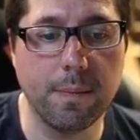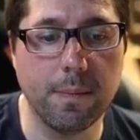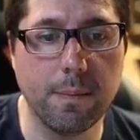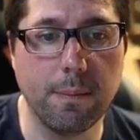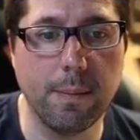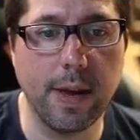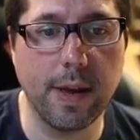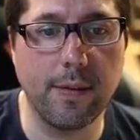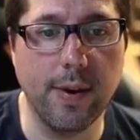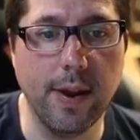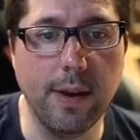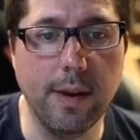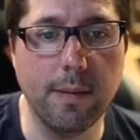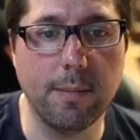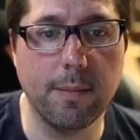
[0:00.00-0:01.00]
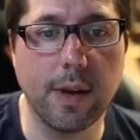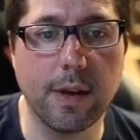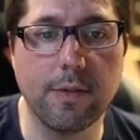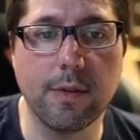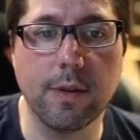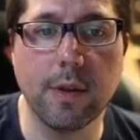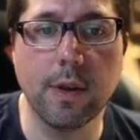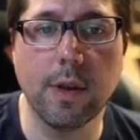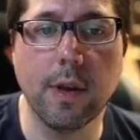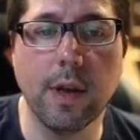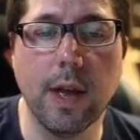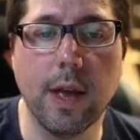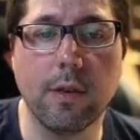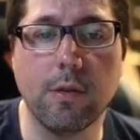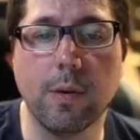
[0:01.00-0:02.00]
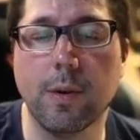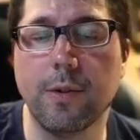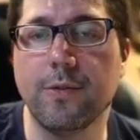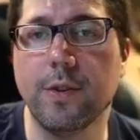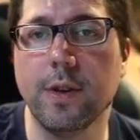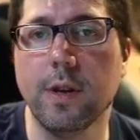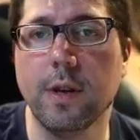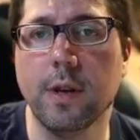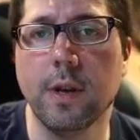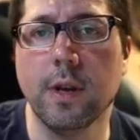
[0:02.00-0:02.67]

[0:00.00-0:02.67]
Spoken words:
back rank, because as you will see,